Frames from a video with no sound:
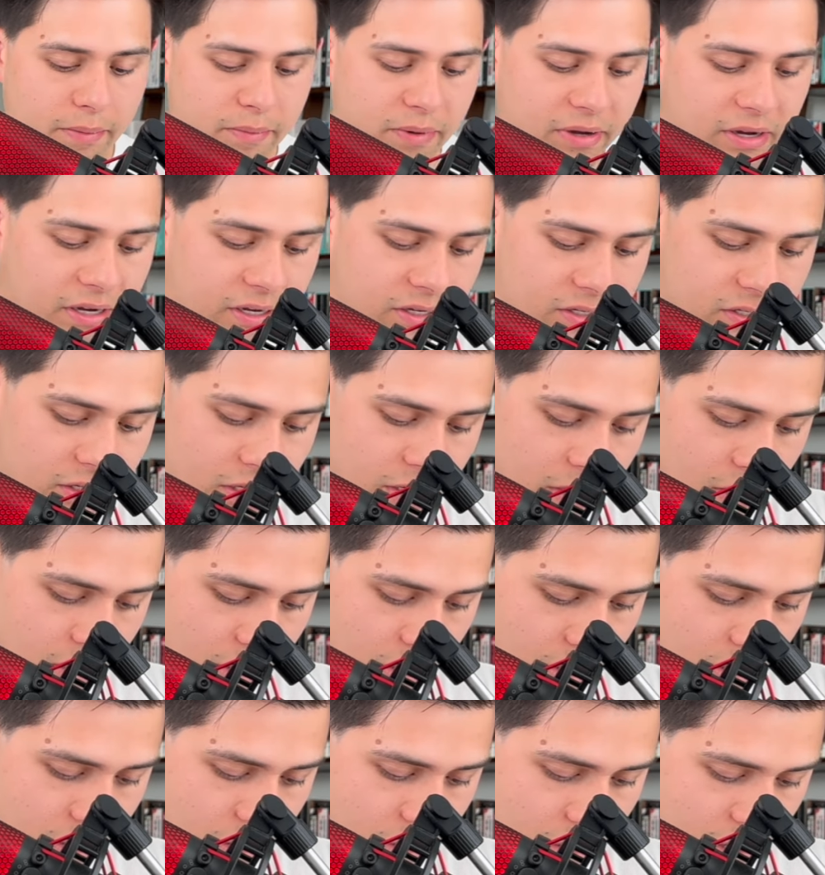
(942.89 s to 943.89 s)
Because
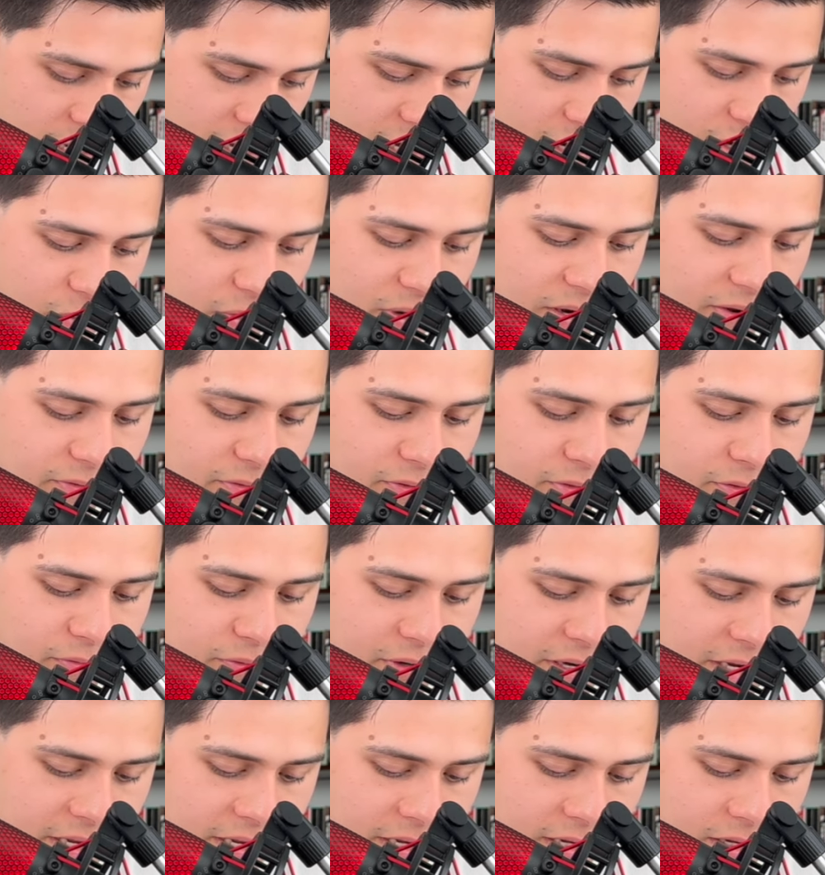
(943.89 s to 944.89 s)
here we have
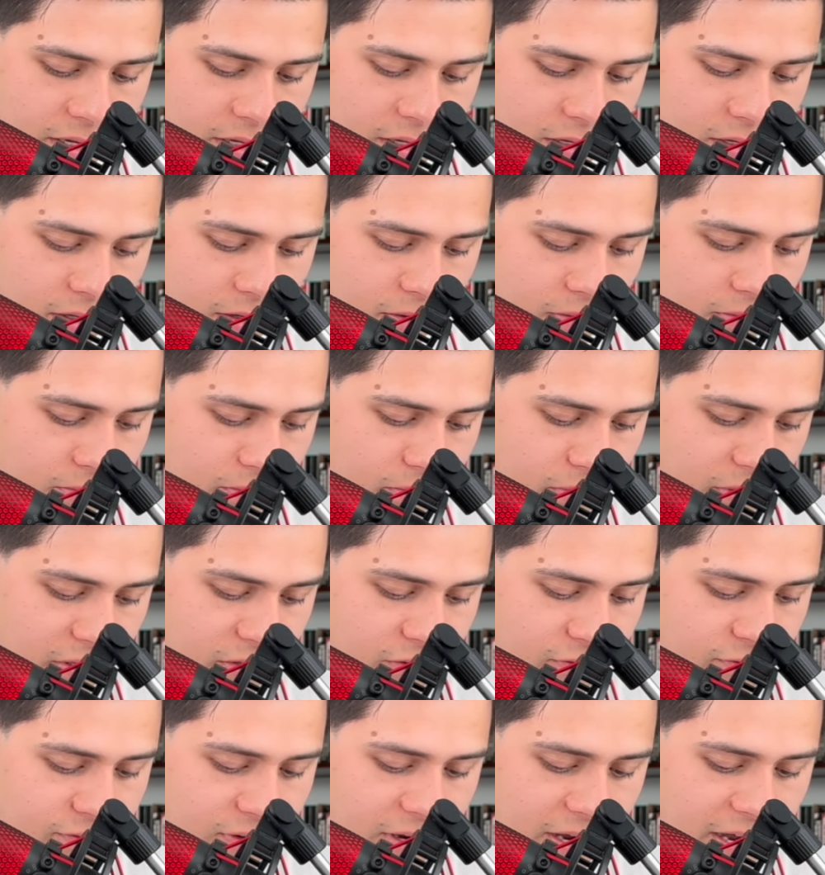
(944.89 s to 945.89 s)
3
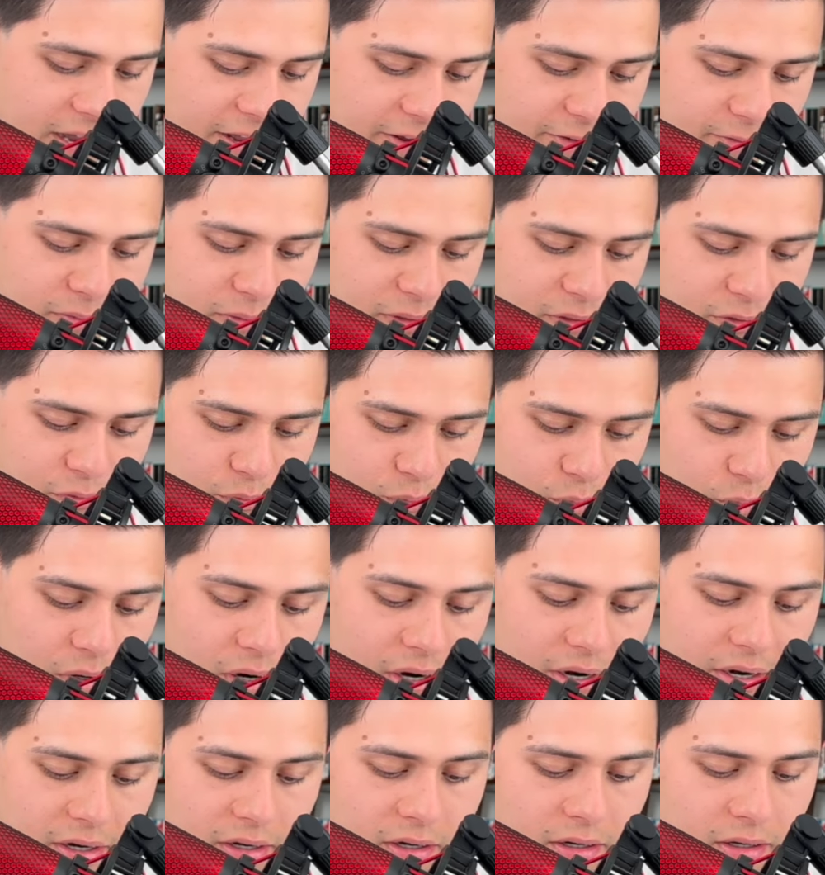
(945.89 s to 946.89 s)
plus 5 plus
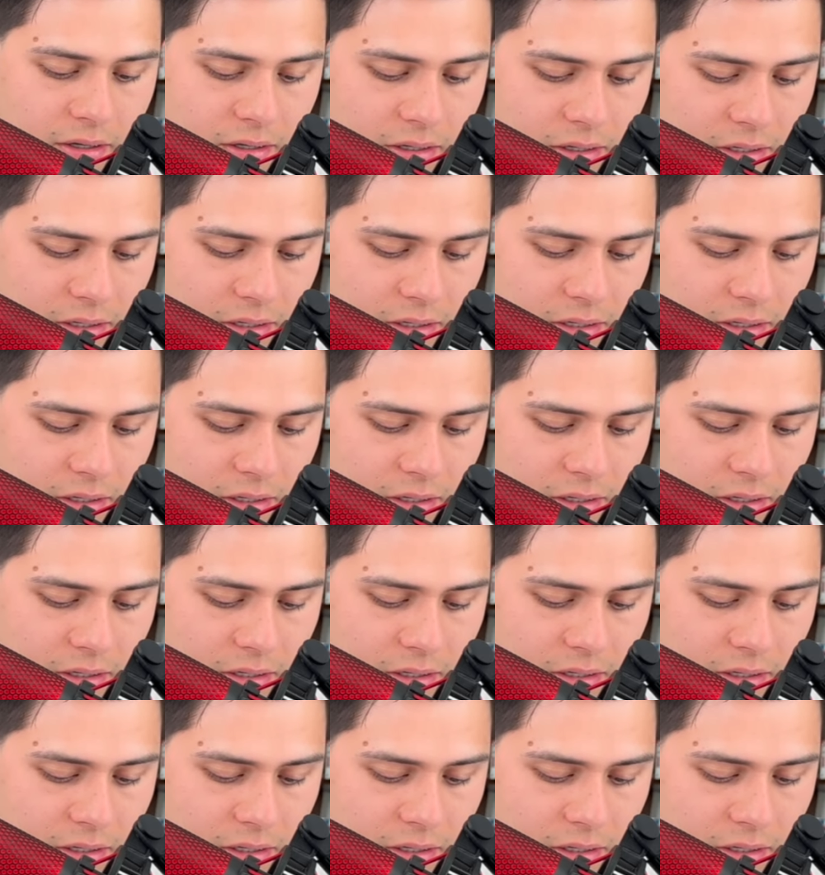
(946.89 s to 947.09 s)
1,